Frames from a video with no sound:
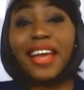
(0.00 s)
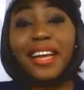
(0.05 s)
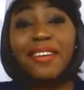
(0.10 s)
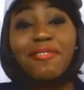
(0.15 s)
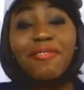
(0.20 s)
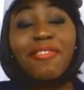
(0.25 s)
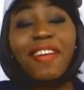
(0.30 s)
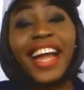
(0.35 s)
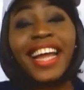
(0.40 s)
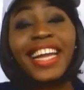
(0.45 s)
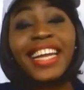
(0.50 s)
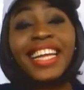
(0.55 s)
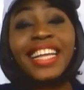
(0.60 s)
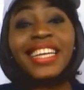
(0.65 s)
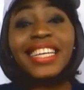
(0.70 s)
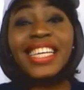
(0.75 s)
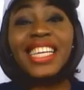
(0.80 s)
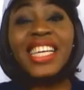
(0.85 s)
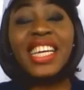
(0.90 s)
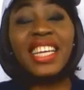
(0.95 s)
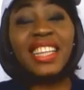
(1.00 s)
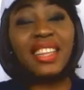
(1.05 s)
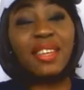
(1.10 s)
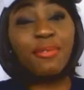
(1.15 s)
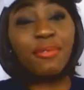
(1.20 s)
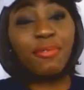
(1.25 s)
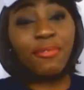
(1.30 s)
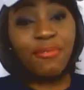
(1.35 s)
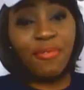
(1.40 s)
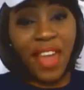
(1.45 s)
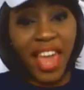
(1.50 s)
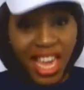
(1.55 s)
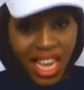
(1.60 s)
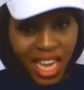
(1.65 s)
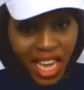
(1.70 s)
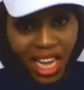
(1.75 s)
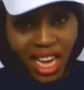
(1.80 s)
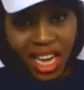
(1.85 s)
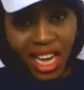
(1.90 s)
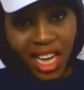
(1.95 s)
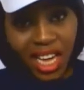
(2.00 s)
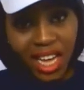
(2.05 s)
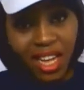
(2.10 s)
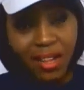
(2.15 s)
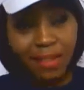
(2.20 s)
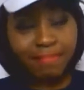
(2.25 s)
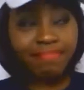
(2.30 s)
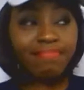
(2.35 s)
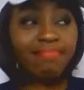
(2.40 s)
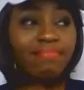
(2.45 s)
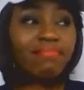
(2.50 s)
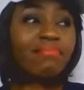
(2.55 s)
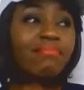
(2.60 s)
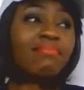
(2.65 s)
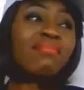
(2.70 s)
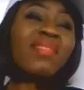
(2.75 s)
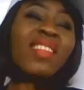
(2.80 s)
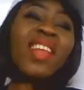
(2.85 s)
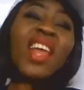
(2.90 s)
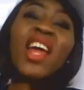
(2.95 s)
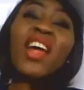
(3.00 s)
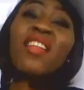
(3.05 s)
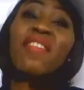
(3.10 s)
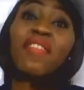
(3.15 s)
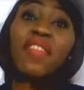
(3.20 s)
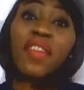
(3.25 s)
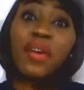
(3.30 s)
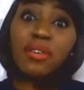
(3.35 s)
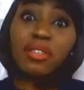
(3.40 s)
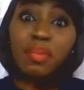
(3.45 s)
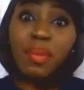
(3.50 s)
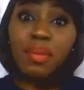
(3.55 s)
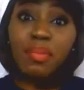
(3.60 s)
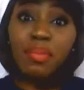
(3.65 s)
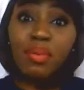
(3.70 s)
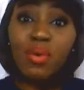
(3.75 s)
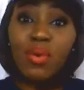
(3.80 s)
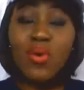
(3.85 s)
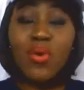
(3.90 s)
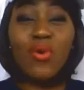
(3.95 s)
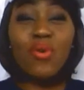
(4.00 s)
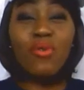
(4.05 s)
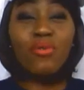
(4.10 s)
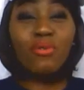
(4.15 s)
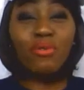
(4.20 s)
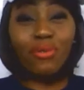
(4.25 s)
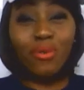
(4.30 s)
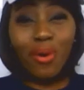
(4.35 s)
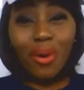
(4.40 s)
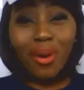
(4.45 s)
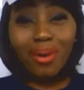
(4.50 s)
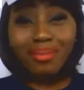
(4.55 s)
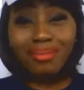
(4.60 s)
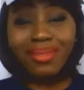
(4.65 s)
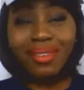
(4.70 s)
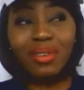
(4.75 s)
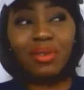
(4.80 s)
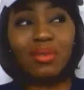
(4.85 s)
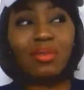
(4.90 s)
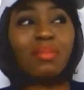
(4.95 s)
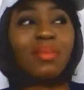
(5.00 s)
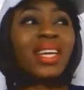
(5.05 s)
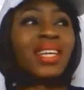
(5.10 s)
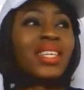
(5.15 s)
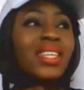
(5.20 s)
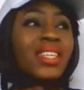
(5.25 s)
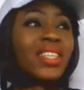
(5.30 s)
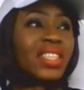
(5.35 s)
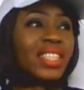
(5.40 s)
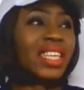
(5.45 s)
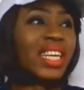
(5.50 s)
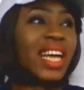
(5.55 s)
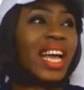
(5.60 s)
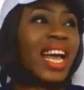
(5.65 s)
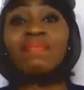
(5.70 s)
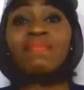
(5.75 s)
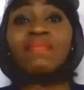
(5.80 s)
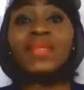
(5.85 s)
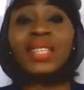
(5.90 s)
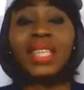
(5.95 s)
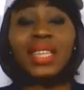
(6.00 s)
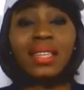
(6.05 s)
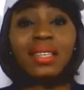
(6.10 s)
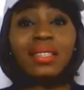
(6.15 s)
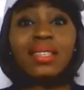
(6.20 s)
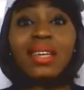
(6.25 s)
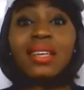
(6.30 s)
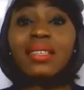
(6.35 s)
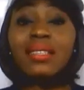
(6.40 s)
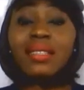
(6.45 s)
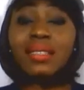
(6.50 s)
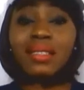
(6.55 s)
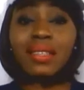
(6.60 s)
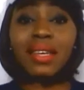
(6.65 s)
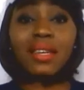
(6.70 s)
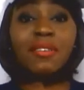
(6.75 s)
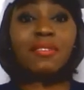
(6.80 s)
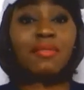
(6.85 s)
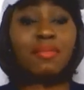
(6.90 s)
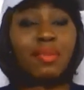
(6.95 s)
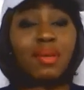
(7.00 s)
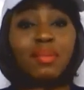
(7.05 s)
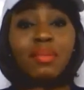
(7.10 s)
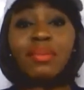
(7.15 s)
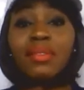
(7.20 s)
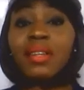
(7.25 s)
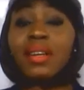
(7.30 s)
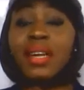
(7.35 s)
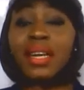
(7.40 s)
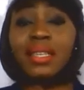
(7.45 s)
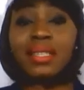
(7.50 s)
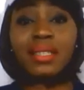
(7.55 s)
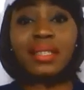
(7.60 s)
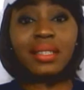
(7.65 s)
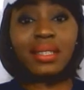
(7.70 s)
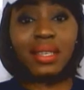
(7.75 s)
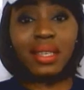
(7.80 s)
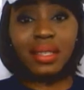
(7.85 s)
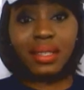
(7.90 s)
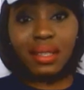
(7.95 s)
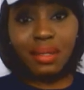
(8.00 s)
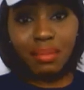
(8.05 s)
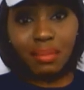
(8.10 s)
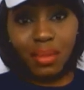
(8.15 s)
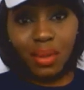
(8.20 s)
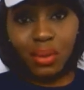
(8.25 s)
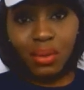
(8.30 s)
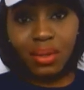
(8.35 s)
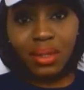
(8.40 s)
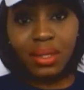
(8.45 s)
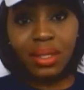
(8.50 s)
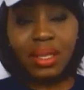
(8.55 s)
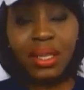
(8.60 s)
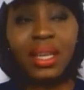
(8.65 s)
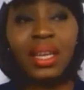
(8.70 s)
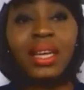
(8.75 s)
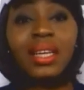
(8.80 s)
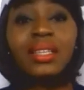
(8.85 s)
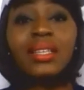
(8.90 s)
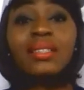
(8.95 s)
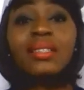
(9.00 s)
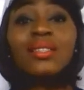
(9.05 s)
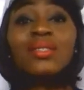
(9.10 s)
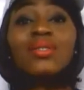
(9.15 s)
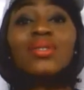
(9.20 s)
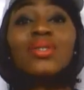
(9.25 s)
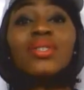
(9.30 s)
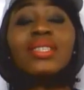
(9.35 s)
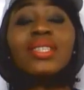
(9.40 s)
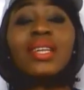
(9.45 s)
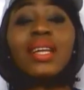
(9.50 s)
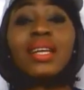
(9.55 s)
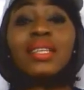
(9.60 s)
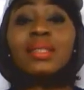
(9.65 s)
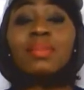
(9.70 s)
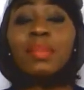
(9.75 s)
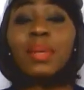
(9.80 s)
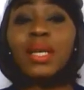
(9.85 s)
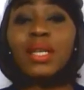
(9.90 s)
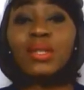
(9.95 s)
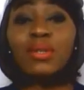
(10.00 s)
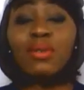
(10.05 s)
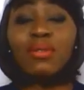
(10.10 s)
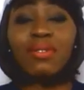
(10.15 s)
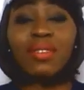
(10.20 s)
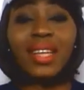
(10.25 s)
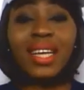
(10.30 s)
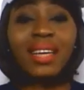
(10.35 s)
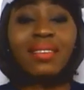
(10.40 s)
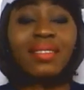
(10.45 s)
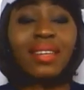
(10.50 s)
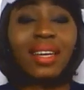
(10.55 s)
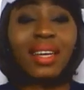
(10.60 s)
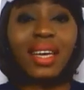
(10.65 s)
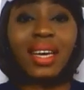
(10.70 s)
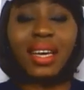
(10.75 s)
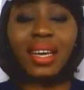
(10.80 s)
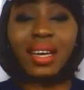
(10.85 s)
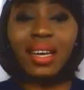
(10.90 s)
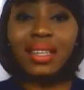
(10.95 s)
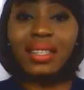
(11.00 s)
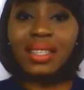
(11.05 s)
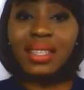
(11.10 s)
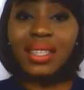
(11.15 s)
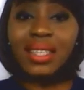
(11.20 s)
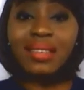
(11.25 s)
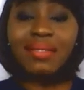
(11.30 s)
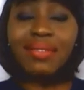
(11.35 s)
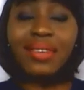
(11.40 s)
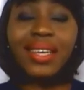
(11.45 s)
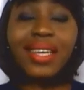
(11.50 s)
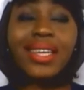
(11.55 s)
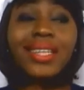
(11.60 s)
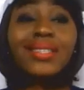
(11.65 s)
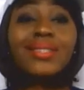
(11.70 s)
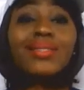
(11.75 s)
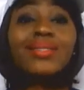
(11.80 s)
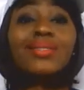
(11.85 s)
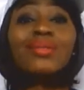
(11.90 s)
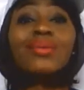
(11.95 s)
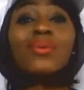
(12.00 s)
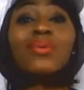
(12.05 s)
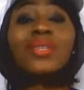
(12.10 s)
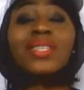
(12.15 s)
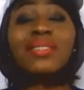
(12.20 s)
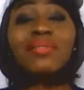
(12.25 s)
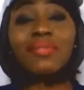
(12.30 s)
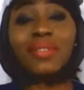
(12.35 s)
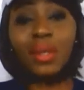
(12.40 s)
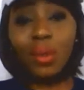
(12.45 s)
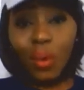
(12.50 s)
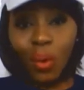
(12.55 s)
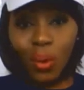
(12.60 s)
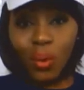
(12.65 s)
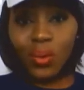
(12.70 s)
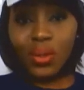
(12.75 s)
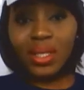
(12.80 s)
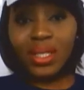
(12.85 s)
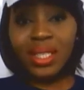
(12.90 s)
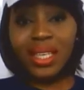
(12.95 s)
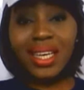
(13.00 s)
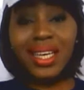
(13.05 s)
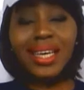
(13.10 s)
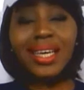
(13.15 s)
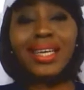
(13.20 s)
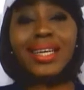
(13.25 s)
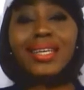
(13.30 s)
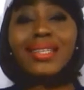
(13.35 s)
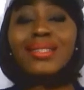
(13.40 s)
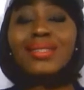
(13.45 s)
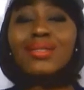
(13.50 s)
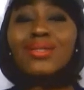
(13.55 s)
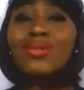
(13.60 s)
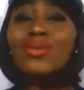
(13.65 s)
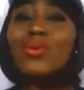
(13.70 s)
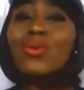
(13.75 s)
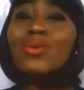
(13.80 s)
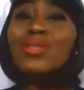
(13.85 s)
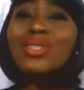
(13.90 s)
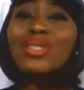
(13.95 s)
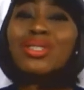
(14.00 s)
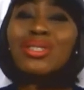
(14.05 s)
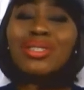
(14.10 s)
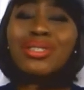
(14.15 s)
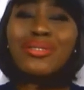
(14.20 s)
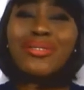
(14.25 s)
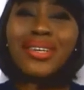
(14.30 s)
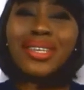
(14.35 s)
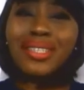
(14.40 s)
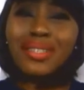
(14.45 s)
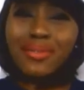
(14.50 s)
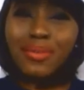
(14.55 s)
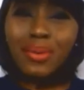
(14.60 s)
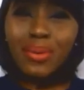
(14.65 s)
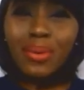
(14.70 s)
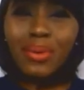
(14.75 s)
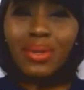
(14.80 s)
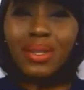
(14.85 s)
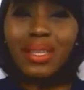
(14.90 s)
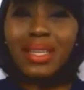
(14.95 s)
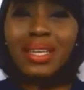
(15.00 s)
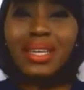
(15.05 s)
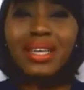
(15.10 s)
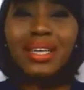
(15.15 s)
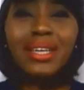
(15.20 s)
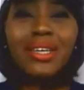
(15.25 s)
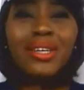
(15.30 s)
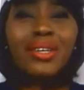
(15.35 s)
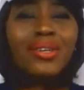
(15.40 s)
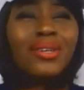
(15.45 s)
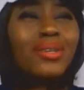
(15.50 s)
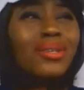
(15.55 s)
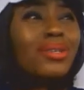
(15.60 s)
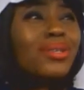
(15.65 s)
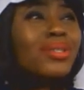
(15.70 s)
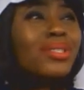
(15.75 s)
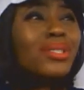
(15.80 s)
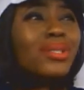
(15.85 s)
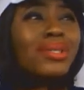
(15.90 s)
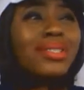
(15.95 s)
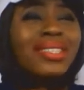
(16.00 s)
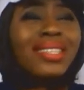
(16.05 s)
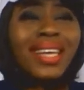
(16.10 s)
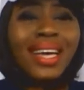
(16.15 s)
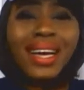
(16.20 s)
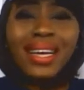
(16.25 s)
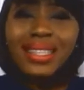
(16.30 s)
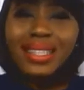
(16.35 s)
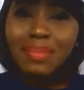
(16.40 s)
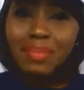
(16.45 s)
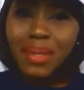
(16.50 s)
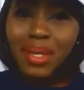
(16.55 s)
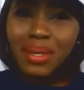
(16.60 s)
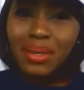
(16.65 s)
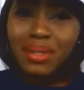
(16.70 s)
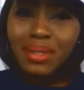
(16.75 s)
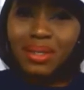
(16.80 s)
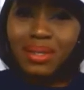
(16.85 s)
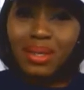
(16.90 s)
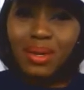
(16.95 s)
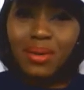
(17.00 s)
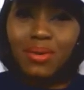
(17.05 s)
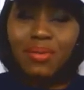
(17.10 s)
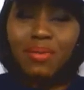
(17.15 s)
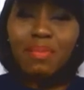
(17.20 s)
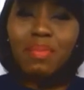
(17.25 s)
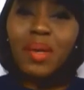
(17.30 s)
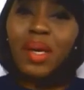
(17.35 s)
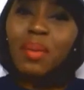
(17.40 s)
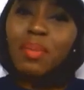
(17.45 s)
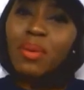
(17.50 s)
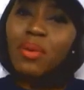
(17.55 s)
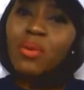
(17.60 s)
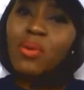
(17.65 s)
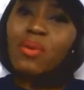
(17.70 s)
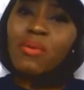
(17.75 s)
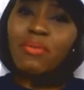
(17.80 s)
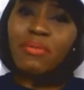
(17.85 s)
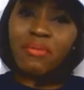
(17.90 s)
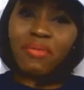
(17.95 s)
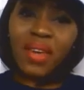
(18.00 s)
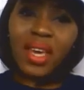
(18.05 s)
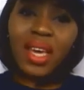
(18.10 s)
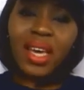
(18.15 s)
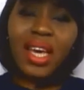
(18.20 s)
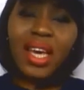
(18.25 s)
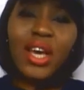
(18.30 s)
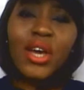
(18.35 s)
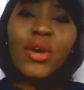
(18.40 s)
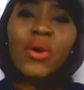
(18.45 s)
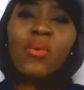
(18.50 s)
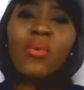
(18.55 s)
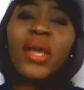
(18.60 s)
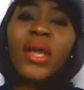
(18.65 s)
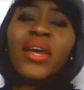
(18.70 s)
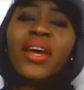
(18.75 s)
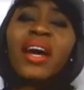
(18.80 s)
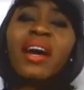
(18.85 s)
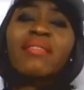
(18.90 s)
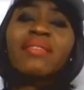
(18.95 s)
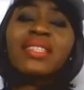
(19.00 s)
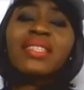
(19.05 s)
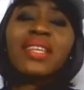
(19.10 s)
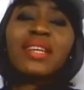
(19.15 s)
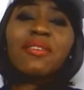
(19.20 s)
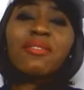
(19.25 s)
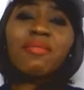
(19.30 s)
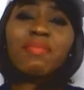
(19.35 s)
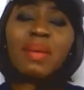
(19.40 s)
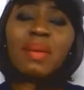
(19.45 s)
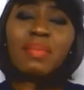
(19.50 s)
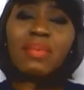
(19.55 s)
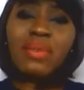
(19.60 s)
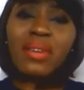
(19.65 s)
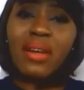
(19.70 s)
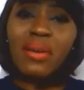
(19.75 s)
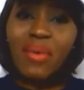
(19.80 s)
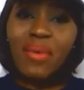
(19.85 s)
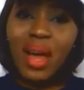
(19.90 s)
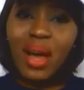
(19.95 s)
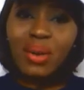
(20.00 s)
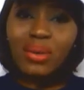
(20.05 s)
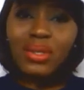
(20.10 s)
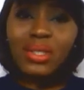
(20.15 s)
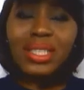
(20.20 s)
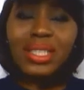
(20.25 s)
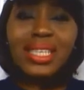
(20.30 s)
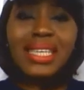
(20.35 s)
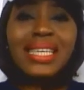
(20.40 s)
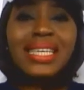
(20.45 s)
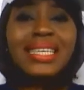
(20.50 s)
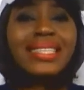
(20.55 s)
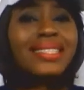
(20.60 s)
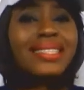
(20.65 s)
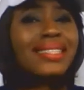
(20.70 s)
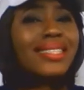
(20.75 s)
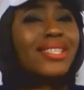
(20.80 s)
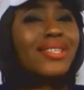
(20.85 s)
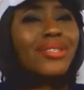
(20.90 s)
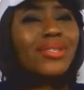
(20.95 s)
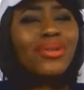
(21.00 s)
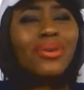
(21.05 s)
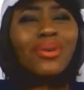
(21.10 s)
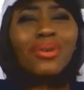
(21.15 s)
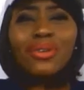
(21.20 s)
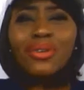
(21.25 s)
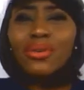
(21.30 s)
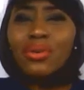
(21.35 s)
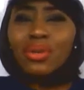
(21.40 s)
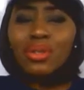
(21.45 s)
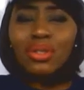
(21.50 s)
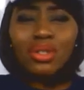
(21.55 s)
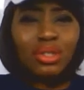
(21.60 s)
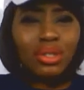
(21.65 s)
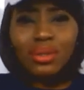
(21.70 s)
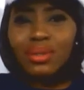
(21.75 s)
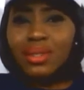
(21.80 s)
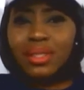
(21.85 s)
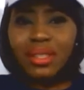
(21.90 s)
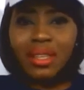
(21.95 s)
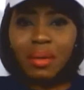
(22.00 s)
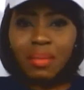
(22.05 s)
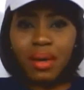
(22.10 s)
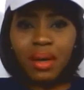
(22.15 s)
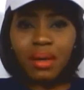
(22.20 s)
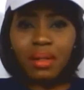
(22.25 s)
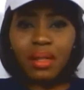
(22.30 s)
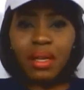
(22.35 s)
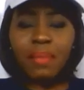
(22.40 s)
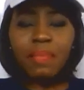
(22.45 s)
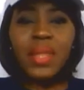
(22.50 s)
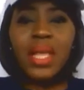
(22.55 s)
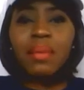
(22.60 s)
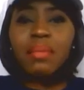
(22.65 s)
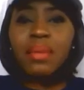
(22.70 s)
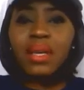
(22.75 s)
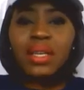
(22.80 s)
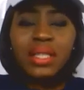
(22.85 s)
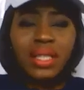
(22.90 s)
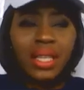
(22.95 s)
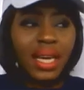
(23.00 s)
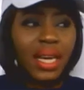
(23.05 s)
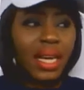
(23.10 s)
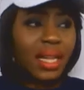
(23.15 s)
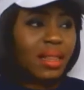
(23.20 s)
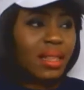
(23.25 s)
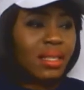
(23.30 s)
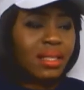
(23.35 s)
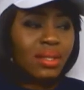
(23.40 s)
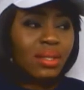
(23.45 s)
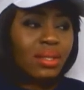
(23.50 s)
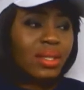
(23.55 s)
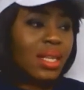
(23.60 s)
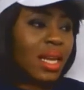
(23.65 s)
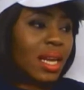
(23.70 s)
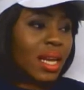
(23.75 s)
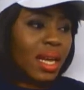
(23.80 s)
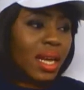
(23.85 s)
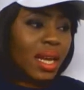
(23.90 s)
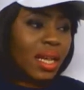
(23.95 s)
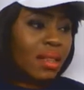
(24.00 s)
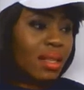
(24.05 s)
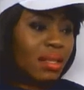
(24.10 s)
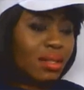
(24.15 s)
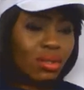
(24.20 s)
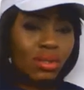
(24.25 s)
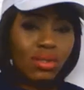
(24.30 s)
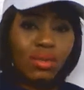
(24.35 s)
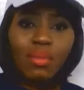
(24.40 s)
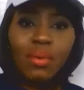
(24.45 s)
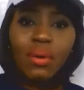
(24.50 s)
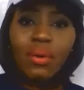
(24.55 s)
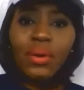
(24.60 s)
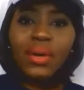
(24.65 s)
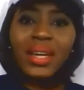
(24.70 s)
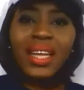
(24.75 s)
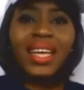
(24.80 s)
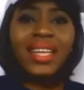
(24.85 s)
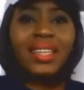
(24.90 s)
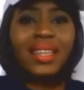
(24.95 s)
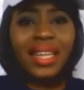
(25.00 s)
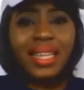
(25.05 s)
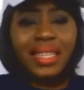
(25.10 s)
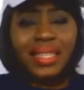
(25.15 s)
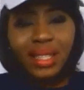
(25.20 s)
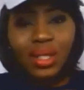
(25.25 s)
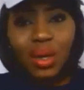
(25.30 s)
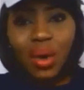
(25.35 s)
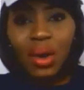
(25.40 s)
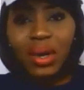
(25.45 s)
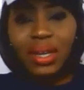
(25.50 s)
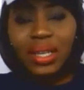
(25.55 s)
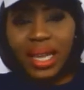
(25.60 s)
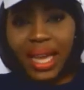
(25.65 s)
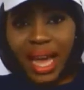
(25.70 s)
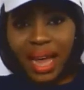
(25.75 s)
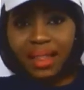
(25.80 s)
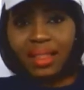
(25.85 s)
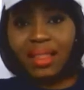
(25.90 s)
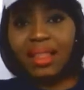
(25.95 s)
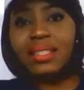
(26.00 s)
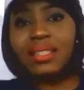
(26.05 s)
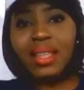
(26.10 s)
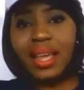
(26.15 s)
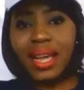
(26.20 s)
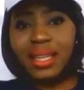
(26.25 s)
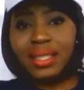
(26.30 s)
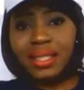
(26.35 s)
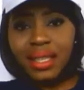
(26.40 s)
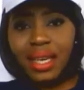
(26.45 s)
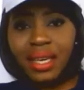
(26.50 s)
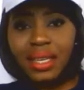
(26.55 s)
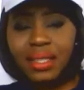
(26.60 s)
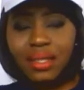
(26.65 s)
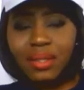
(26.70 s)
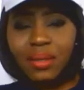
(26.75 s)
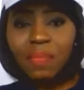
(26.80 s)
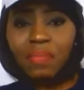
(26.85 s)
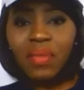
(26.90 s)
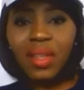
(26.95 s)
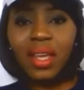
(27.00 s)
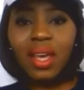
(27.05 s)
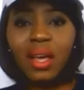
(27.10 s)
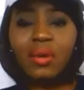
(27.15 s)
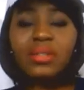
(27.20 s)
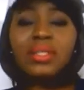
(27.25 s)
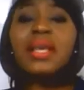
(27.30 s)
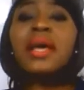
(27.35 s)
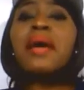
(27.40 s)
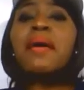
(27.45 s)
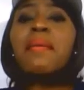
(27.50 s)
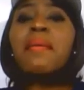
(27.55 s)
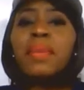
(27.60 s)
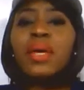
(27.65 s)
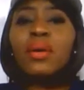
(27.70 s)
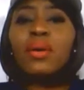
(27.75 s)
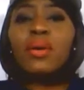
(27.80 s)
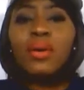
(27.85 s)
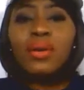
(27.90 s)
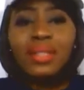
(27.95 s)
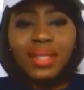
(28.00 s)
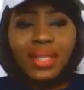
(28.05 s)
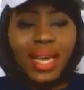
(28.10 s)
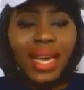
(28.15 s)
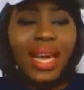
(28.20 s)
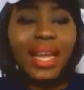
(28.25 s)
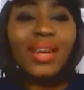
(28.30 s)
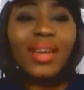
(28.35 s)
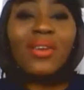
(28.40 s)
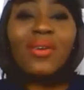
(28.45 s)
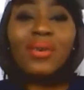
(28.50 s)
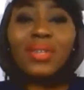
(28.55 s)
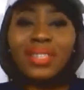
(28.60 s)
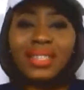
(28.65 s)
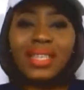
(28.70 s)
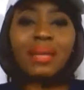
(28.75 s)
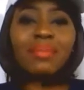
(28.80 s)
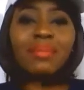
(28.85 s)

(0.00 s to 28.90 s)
then finally, the fake. Those people who form, oh my god, these are the set of people that I detest most. This is just an aspect of life that I can't live. It is so difficult, it's so stressful. You just can't be yourself. People who fake, when you have the set of people around, you don't know the truth about them, because they are this today, they are this tomorrow, they talk, they are this, they are saying something else, because they are not